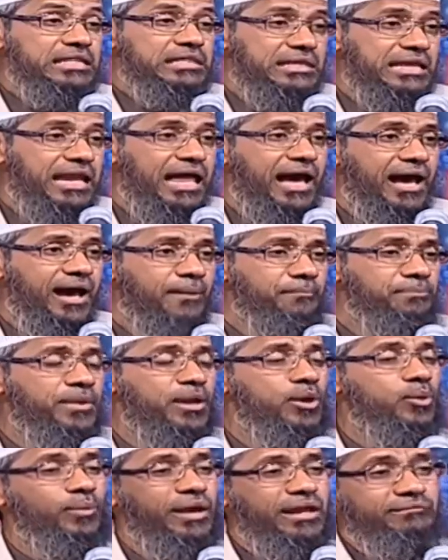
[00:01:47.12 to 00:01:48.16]
In
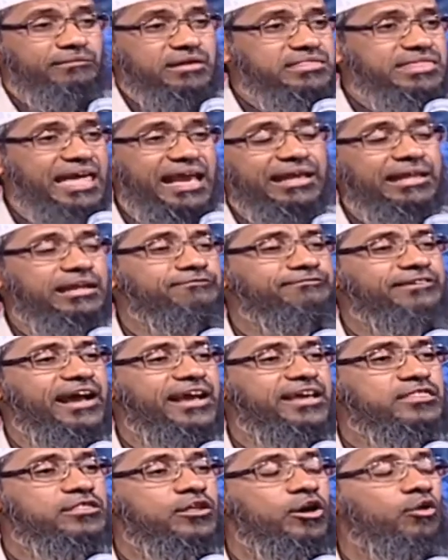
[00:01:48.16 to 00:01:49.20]
Islam, when we
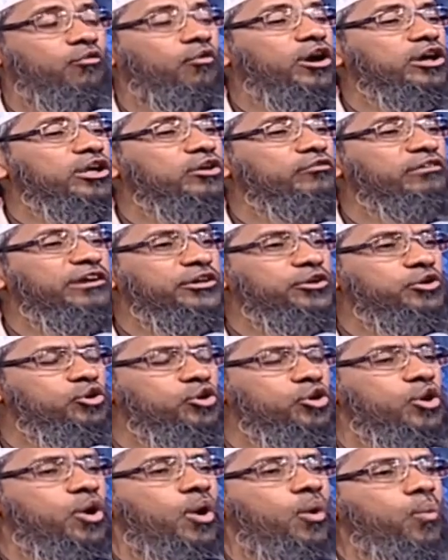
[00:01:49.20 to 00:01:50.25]
sacrifice, what do we
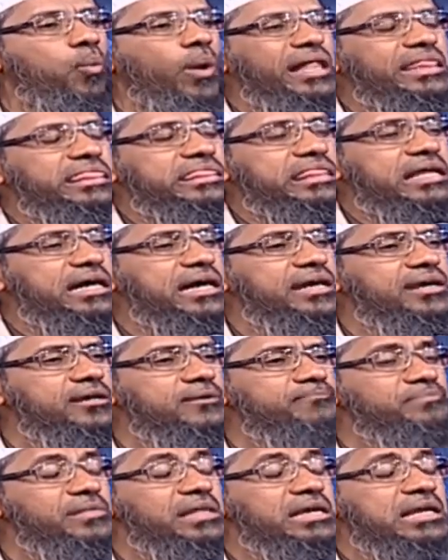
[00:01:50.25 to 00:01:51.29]
do?
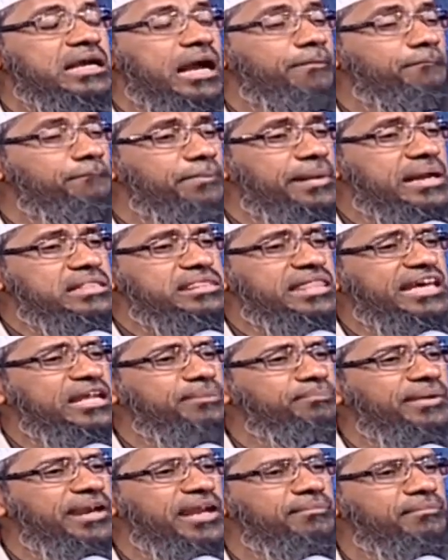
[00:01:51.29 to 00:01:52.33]
One-third
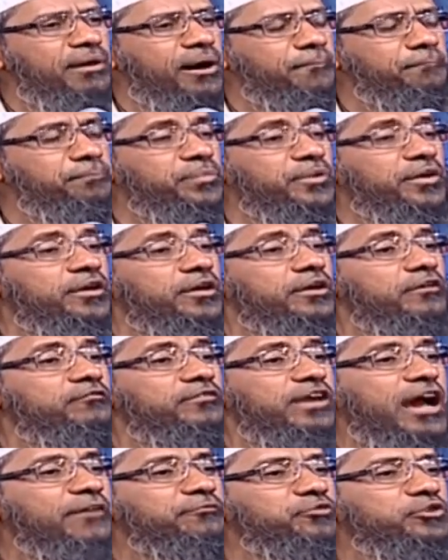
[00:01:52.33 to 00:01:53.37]
compulsory minimum
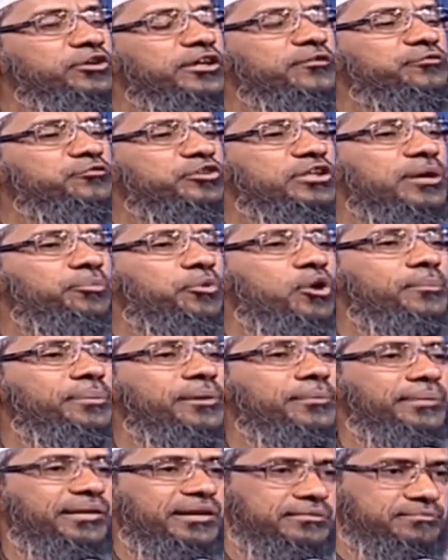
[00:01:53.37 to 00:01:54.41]
we have to give to the poor
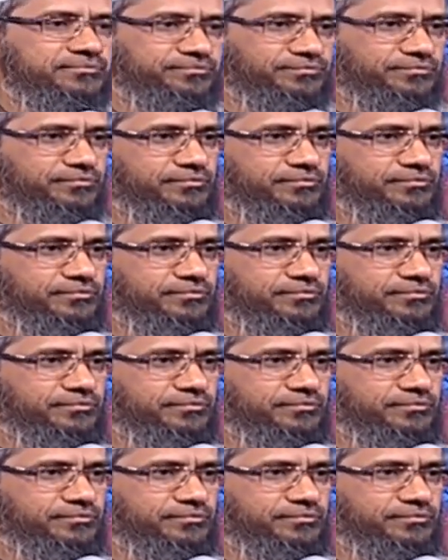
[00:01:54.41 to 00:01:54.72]
people.